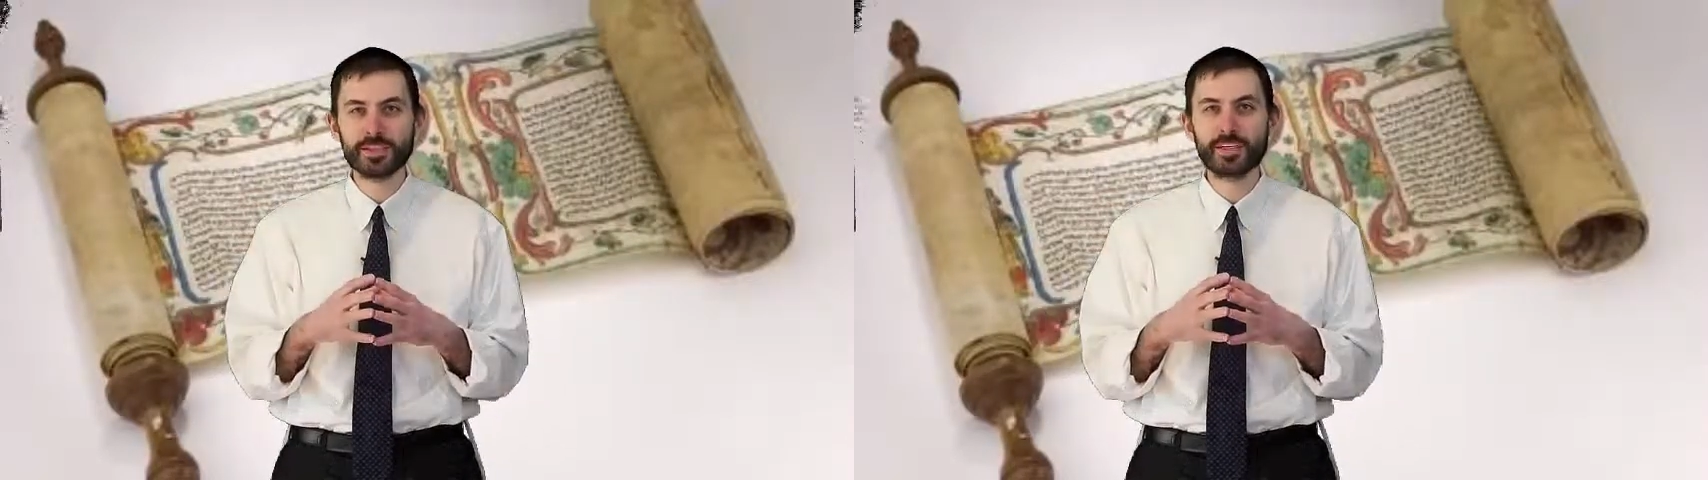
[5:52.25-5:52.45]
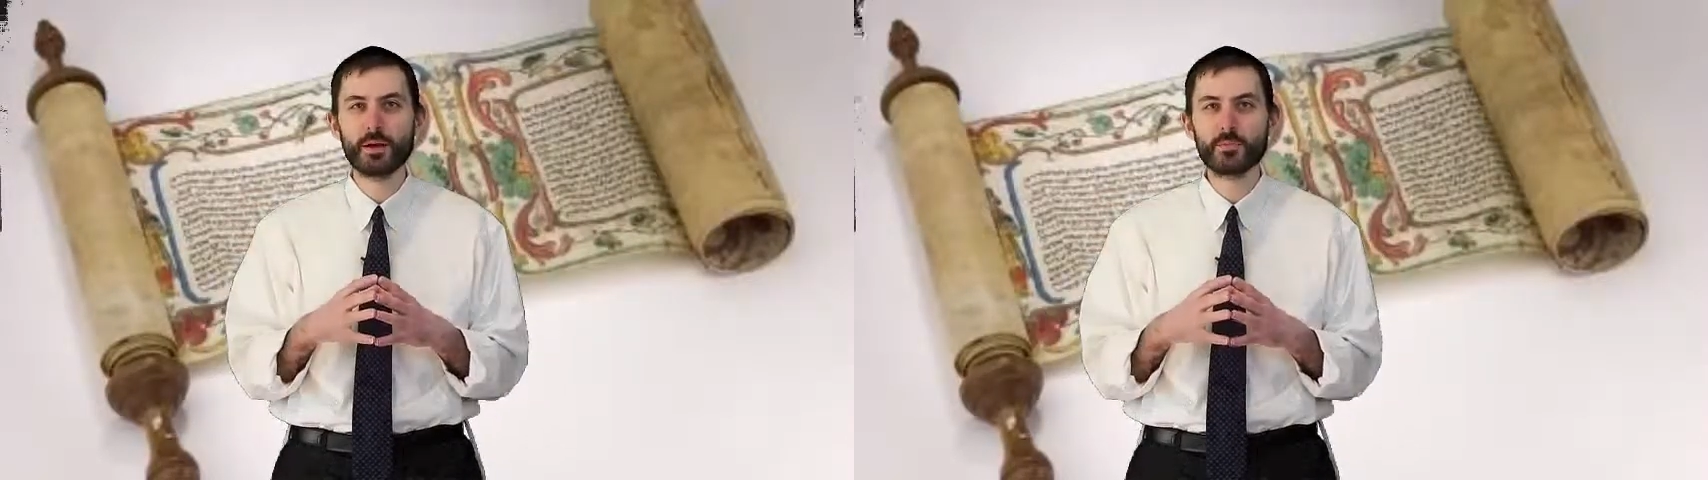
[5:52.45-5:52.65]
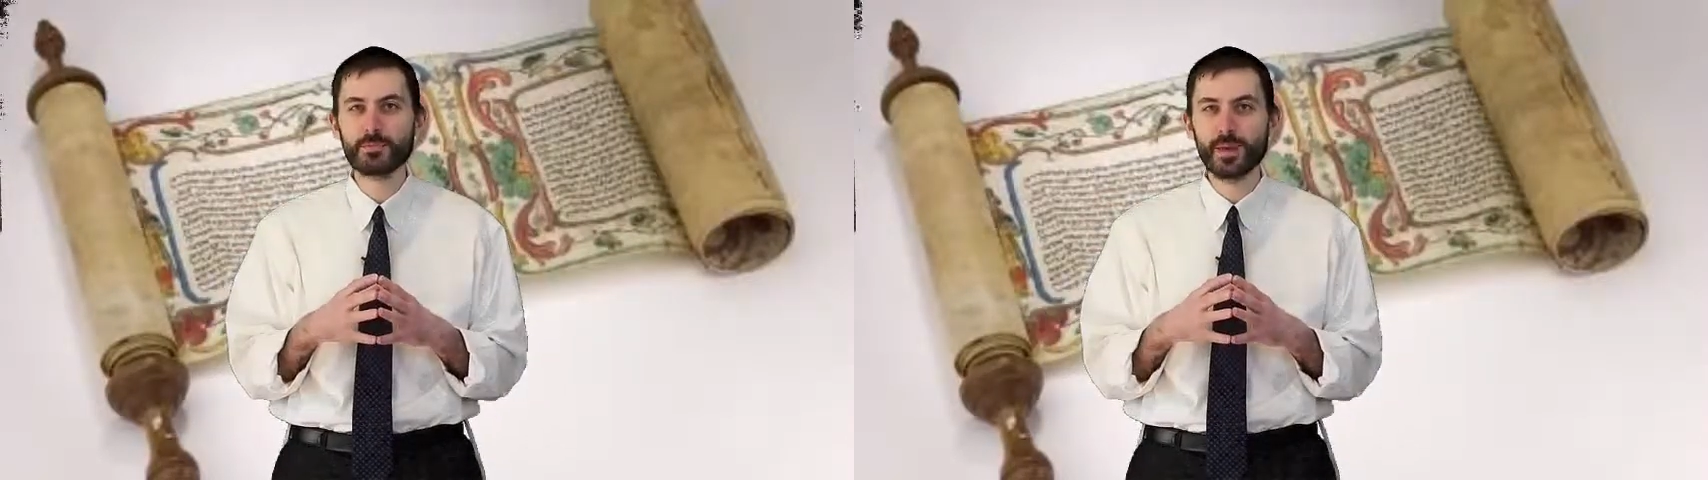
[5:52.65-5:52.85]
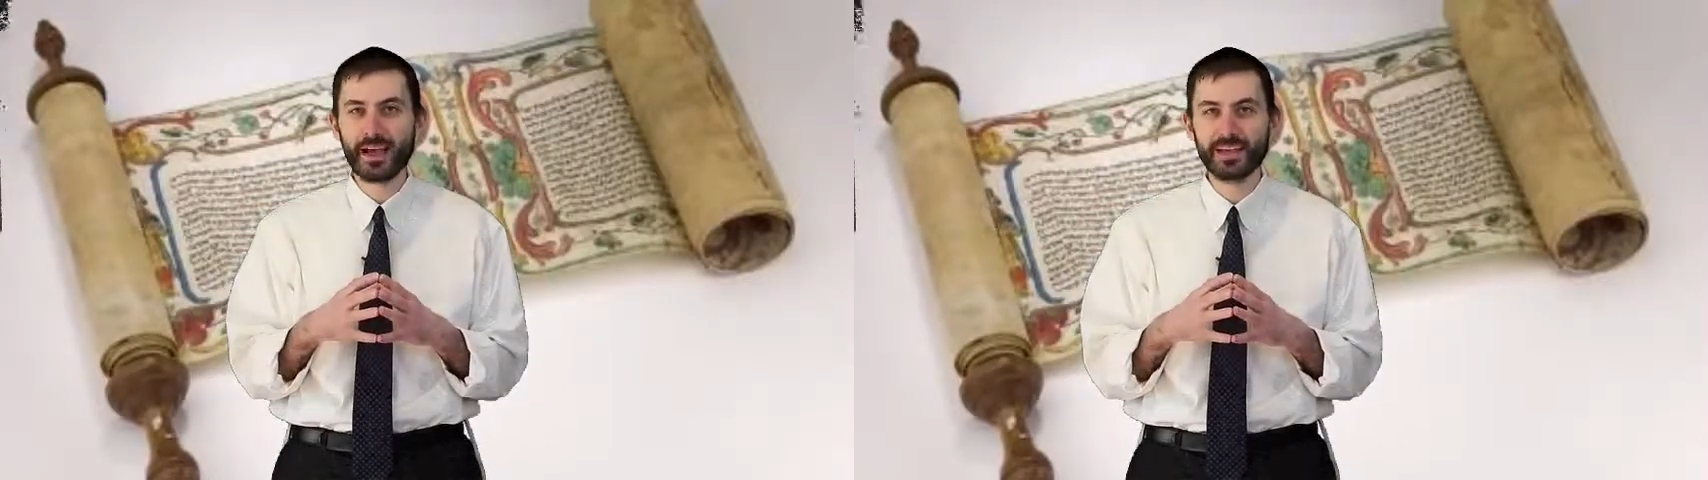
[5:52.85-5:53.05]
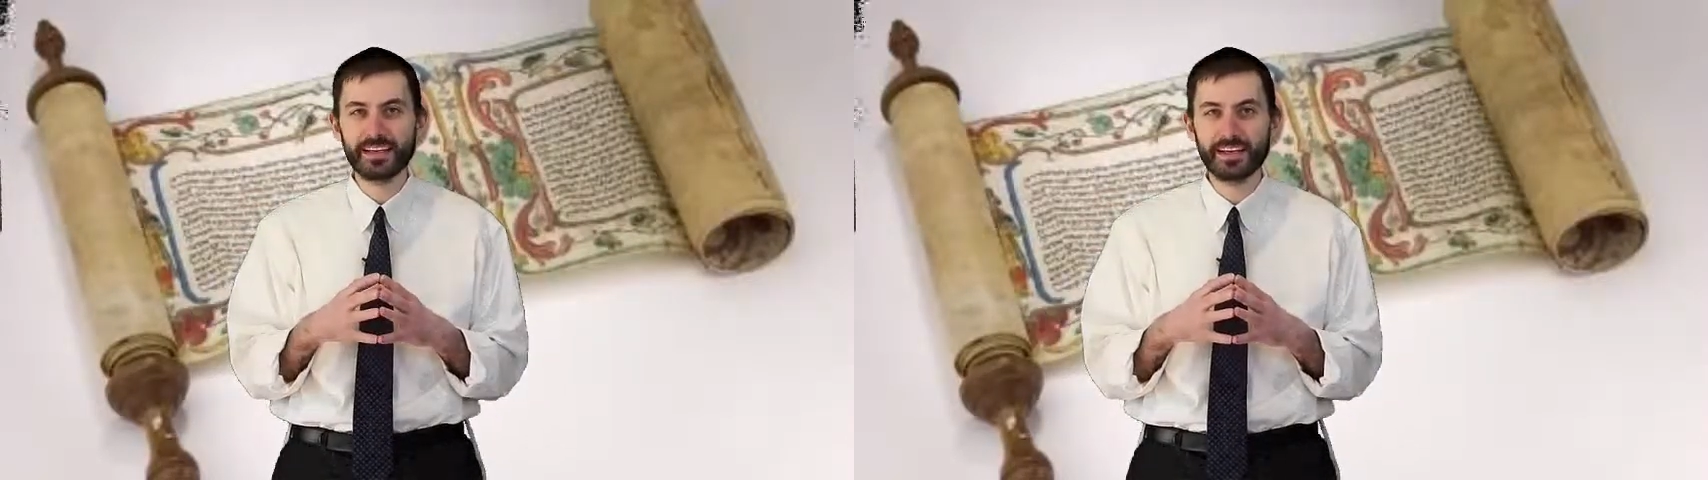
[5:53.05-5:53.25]
comes
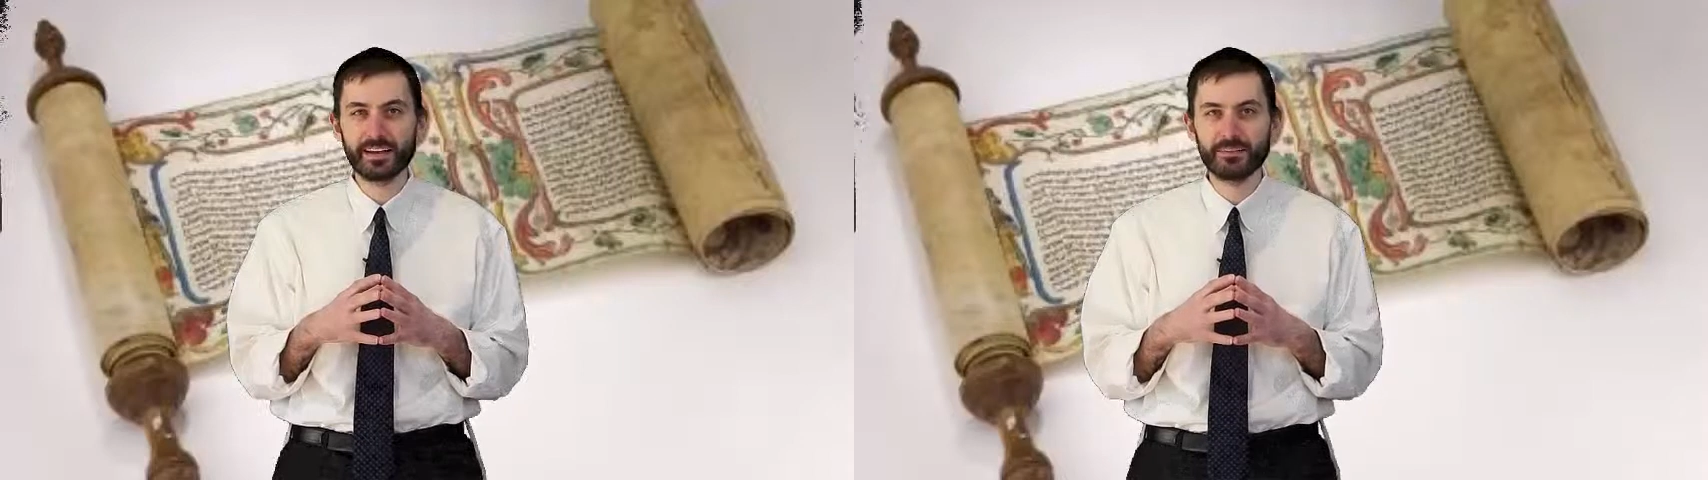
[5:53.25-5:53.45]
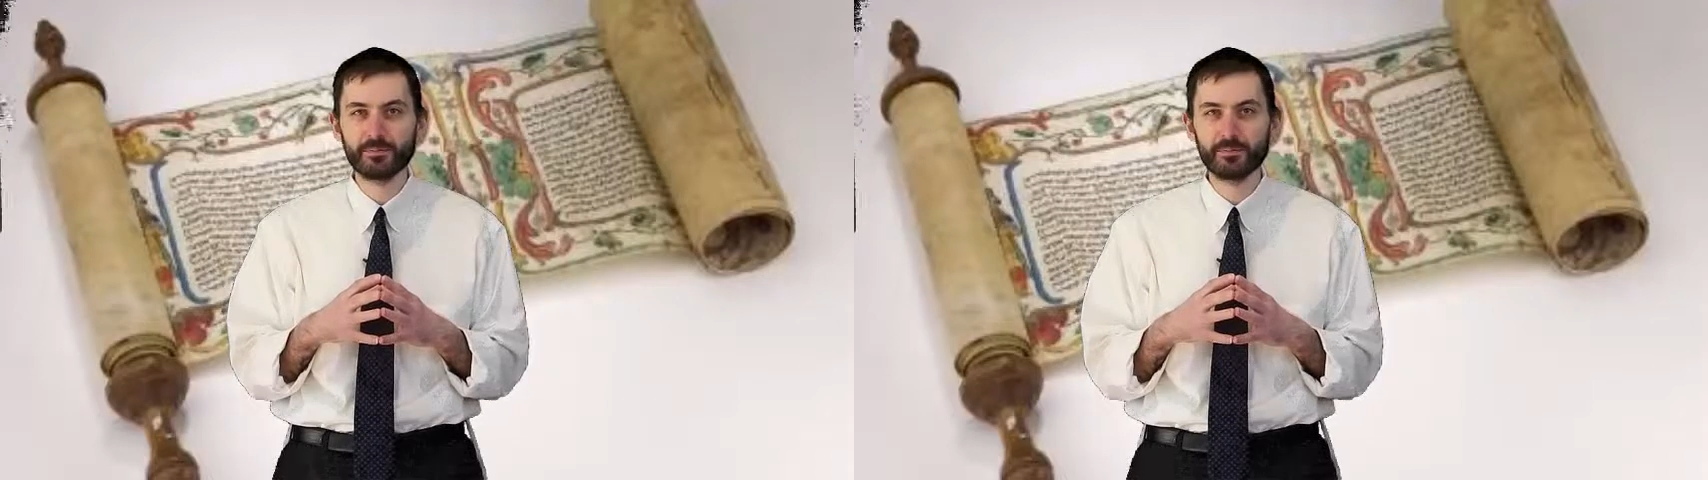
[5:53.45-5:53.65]
back again.